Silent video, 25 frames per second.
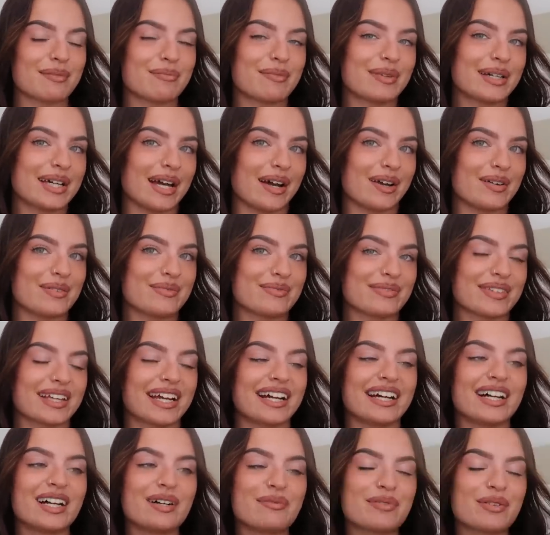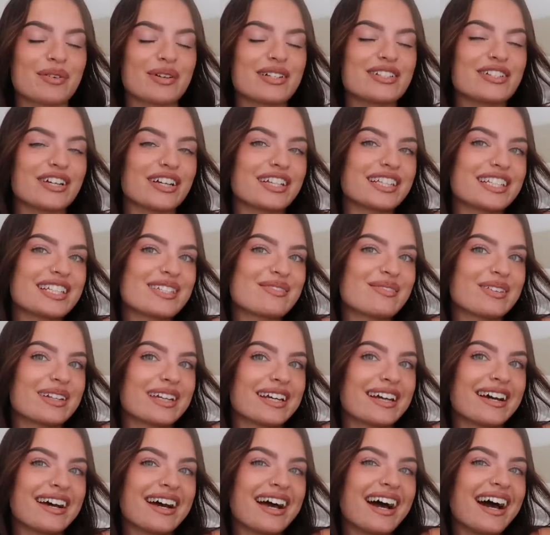But yeah, I hope you enjoyed this
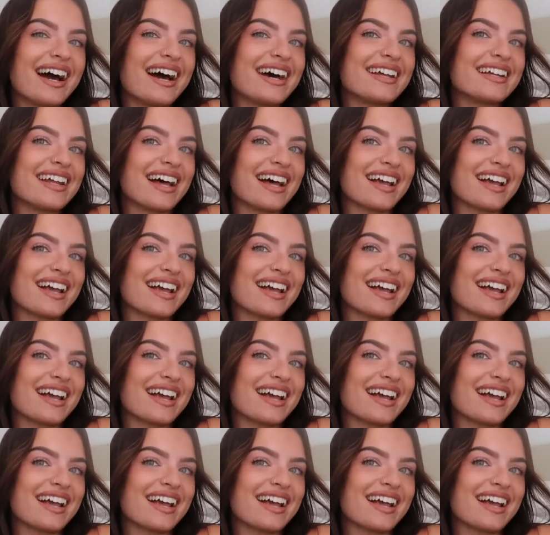video and